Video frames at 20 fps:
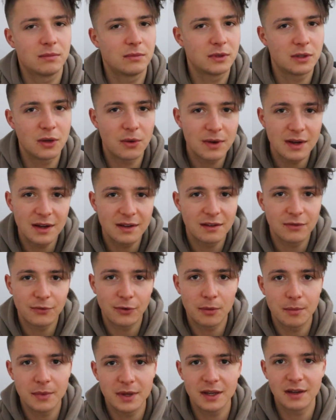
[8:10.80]
so easy
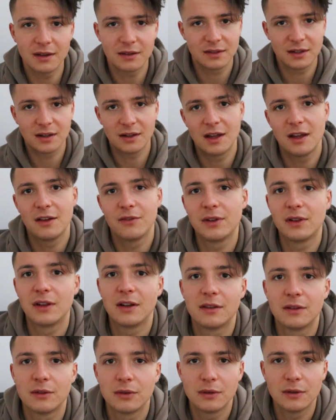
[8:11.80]
for me, I still have a
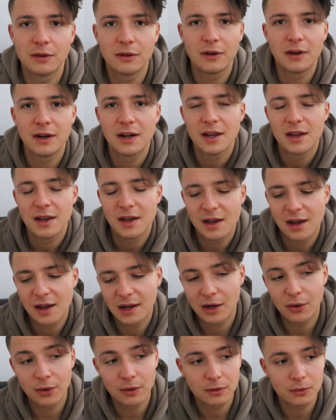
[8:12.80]
lot to learn,
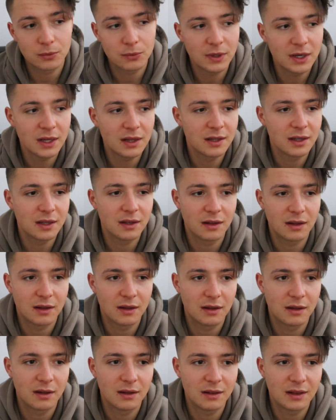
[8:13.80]
and I would really
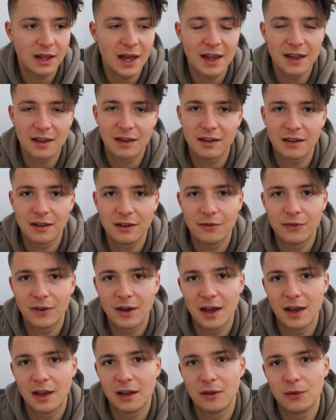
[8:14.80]
like if
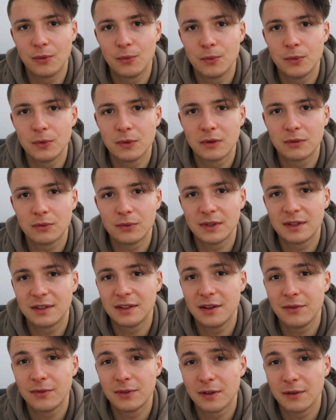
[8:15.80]
I would
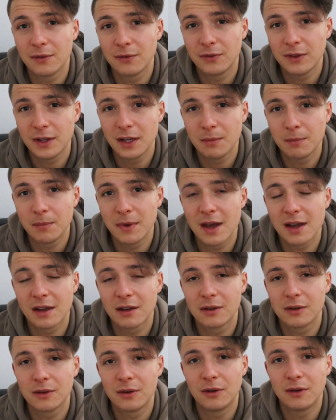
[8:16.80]
receive some
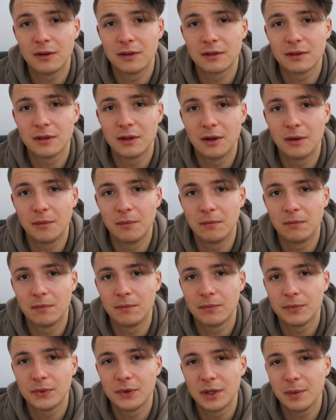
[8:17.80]
feedback or
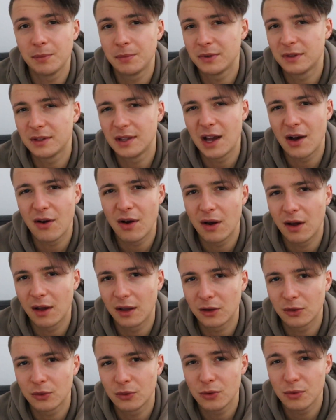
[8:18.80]
some tips how
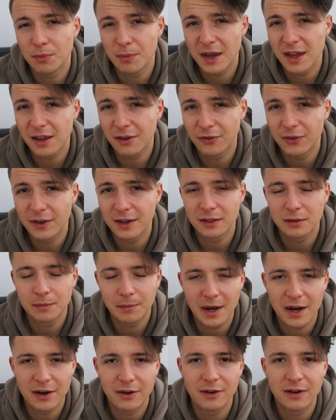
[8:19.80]
I could make things
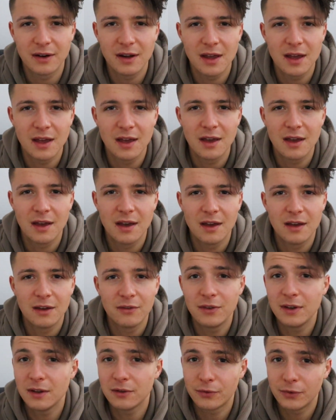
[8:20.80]
better.
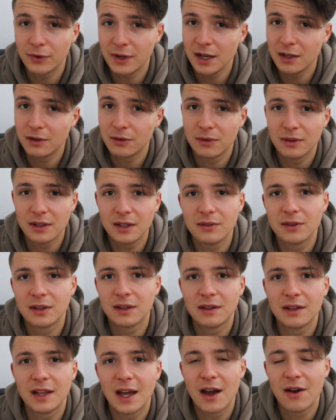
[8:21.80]
Feel free to leave
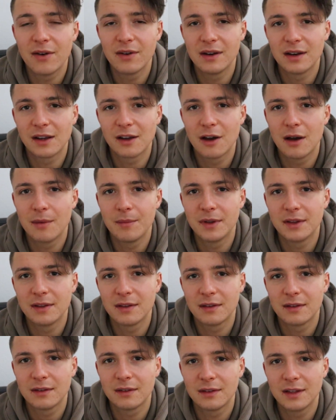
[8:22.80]
it down in the
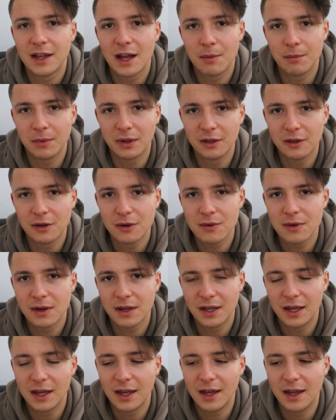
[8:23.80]
comments down below,
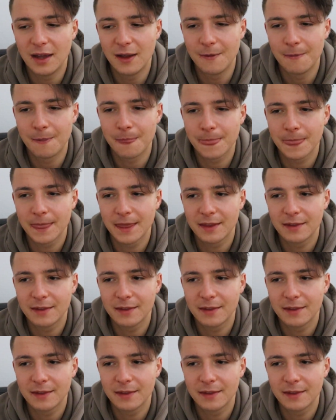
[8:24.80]
and